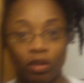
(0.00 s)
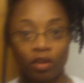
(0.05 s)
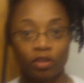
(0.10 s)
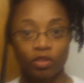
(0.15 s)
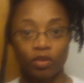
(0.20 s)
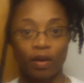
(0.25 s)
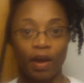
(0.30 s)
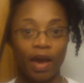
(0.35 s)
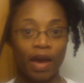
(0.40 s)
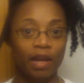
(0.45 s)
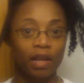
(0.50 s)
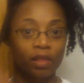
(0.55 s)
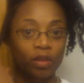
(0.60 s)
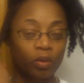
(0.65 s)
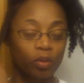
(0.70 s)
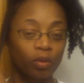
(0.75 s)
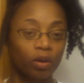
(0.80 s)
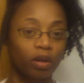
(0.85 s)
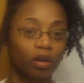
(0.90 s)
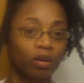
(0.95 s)
can also add a
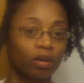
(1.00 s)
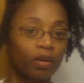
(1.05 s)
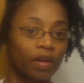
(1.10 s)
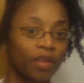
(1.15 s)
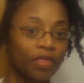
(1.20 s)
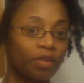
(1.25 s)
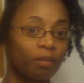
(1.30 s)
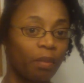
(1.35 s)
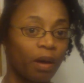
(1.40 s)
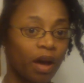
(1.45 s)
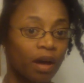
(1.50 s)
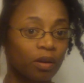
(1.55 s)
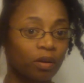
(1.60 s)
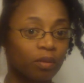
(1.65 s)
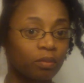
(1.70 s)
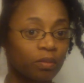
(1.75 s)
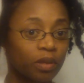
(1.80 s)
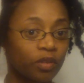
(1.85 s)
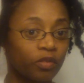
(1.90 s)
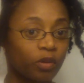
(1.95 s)
little curl at the
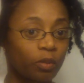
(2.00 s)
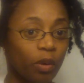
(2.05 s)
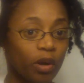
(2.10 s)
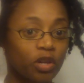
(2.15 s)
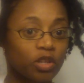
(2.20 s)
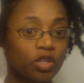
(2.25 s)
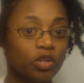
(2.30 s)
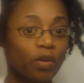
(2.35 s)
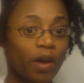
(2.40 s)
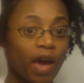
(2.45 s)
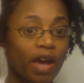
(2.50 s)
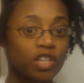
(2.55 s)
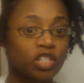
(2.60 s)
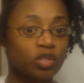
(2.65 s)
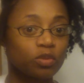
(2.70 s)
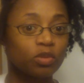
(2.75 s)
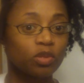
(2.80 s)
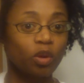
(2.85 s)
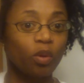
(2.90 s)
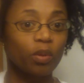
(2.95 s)
bottom if you wanted to
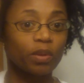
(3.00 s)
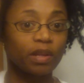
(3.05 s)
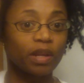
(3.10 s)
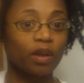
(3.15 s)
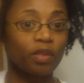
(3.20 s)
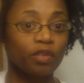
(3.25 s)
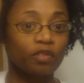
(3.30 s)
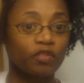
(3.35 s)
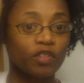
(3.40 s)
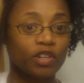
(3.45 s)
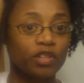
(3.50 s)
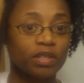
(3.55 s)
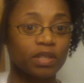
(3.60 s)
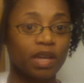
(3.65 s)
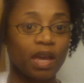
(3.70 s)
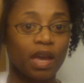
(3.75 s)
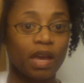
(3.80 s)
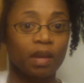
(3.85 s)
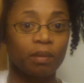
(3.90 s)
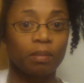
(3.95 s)
as you was going down the first
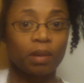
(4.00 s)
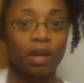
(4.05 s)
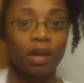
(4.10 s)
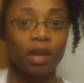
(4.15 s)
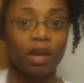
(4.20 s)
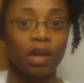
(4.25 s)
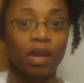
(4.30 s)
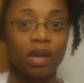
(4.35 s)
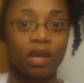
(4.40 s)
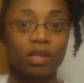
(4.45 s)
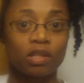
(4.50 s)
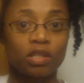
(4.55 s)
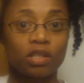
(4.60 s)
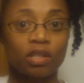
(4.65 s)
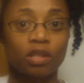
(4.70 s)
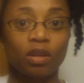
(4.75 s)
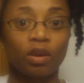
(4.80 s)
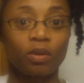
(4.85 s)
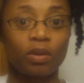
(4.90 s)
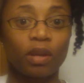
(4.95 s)
time.
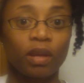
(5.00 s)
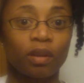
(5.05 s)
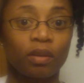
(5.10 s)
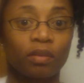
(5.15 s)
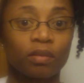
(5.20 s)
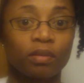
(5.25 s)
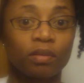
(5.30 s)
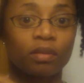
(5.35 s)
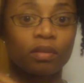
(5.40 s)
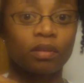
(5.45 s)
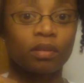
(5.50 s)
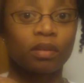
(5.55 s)
Just go down